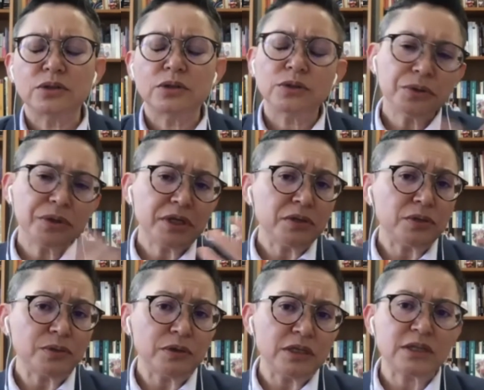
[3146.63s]
you can
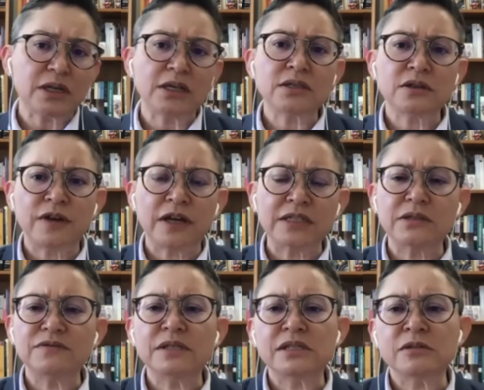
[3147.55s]
do these kinds of
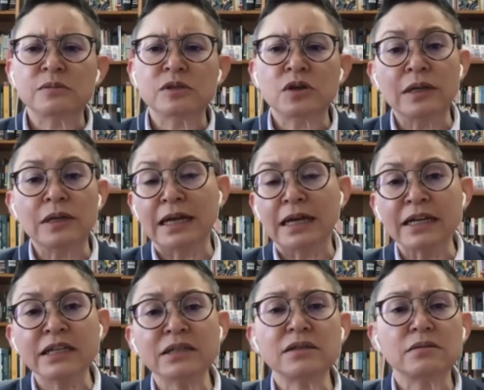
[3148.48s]
activisms
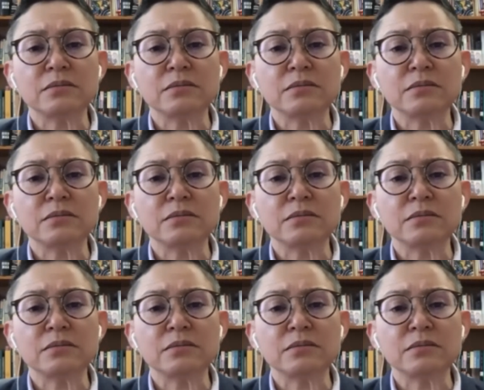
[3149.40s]
online.